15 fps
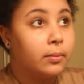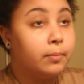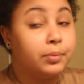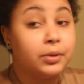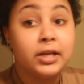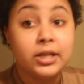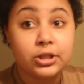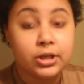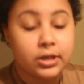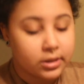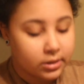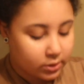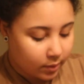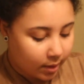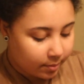bleach
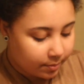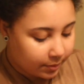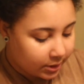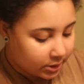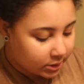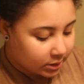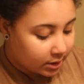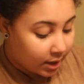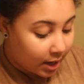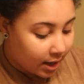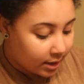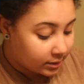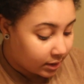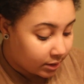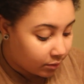it. So I bleached the
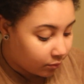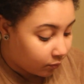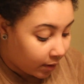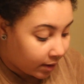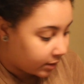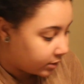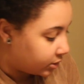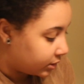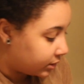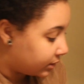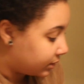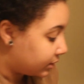knots and the red just